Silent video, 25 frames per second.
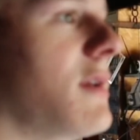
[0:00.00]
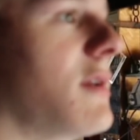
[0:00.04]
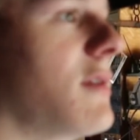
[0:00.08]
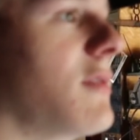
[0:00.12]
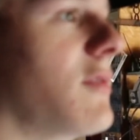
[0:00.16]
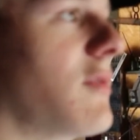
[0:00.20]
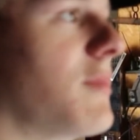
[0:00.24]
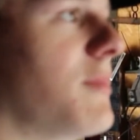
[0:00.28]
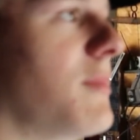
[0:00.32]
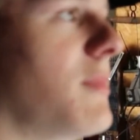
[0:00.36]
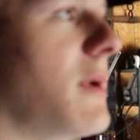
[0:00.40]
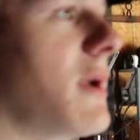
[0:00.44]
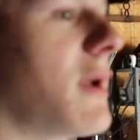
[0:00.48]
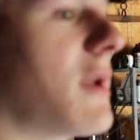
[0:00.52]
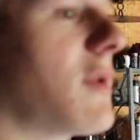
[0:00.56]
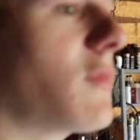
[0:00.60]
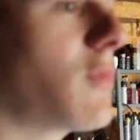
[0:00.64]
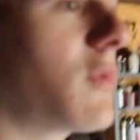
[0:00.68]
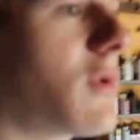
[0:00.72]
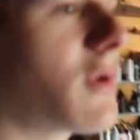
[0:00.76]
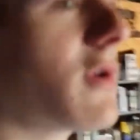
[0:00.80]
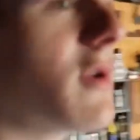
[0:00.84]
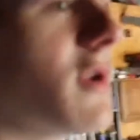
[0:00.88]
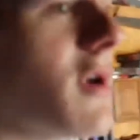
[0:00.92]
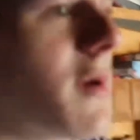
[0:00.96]
It was making
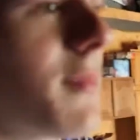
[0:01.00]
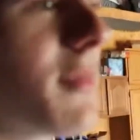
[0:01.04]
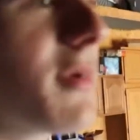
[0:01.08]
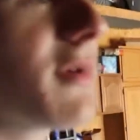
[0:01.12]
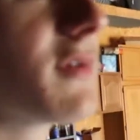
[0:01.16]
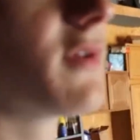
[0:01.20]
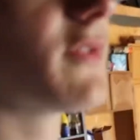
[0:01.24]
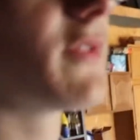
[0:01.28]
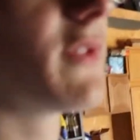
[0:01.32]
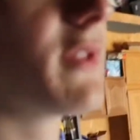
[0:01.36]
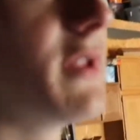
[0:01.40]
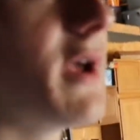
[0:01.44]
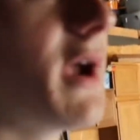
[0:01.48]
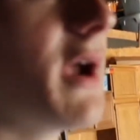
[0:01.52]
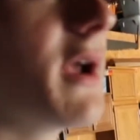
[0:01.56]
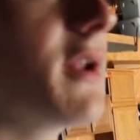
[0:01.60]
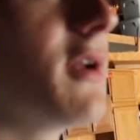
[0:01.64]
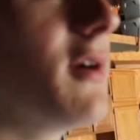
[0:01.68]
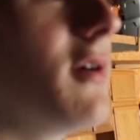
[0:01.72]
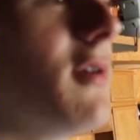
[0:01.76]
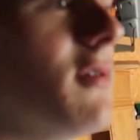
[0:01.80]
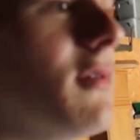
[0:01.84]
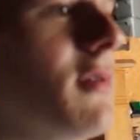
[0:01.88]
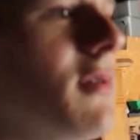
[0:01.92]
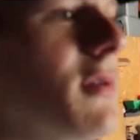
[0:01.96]
weird numbers on the
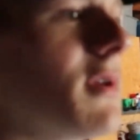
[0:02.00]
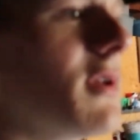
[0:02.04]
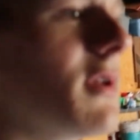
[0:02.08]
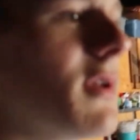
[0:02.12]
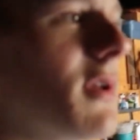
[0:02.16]
dyno.